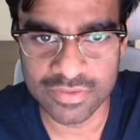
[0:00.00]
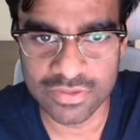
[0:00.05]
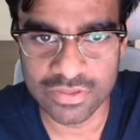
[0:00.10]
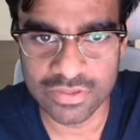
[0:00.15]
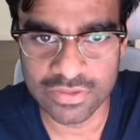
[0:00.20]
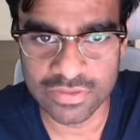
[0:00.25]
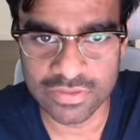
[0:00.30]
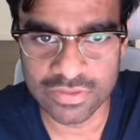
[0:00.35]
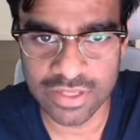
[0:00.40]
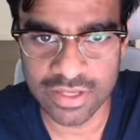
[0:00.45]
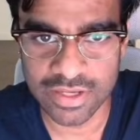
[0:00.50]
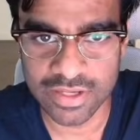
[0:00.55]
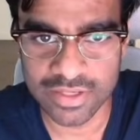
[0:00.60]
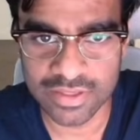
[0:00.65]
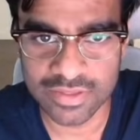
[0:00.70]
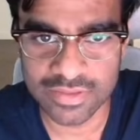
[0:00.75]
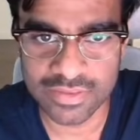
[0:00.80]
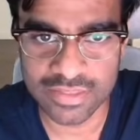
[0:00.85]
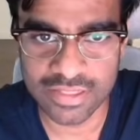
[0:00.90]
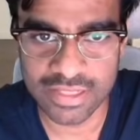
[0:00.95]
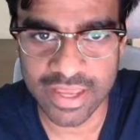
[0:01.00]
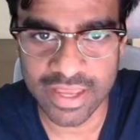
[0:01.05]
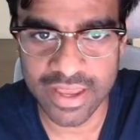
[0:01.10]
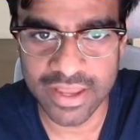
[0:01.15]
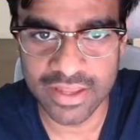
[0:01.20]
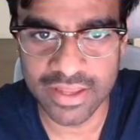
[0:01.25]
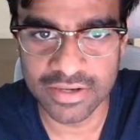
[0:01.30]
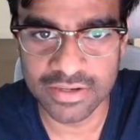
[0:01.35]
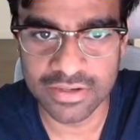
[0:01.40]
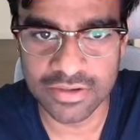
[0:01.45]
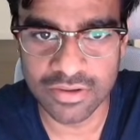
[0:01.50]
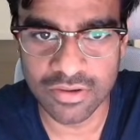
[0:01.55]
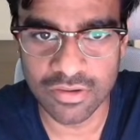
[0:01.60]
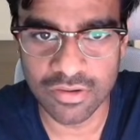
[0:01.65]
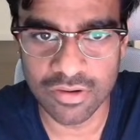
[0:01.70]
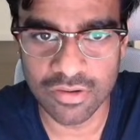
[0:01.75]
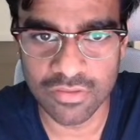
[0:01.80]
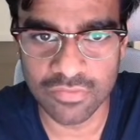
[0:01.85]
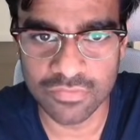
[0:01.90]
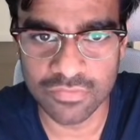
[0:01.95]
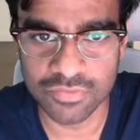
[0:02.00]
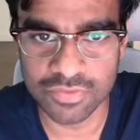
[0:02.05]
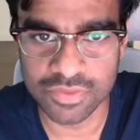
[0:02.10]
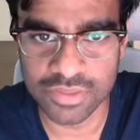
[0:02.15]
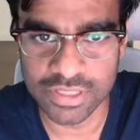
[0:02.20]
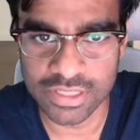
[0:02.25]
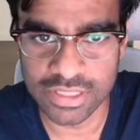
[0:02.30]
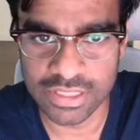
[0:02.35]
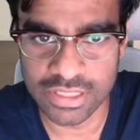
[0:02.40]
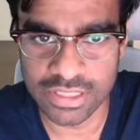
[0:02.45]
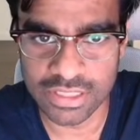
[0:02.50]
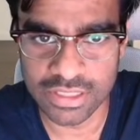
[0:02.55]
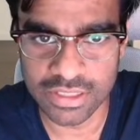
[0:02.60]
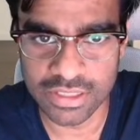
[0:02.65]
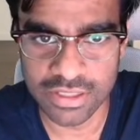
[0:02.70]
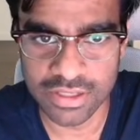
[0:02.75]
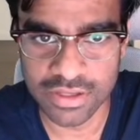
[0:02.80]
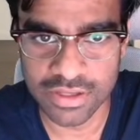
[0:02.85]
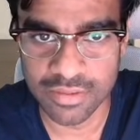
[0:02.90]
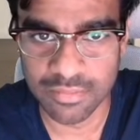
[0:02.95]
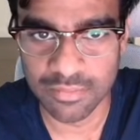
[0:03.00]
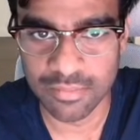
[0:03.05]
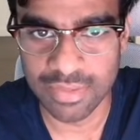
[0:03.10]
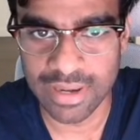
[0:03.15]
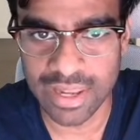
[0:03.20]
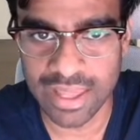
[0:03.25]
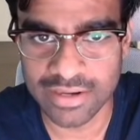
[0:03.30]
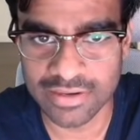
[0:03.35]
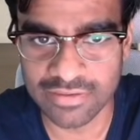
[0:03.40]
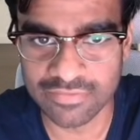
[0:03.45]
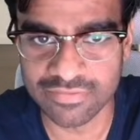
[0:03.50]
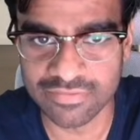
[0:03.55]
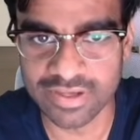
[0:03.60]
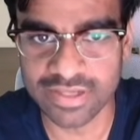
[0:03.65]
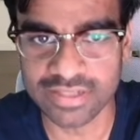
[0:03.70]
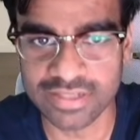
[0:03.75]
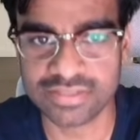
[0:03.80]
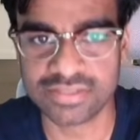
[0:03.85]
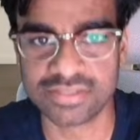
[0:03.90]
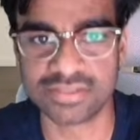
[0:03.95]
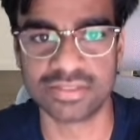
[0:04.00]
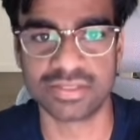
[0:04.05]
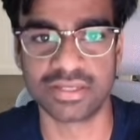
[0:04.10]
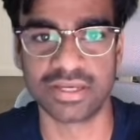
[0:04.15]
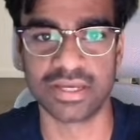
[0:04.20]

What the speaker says: looks like the end of the planning phase.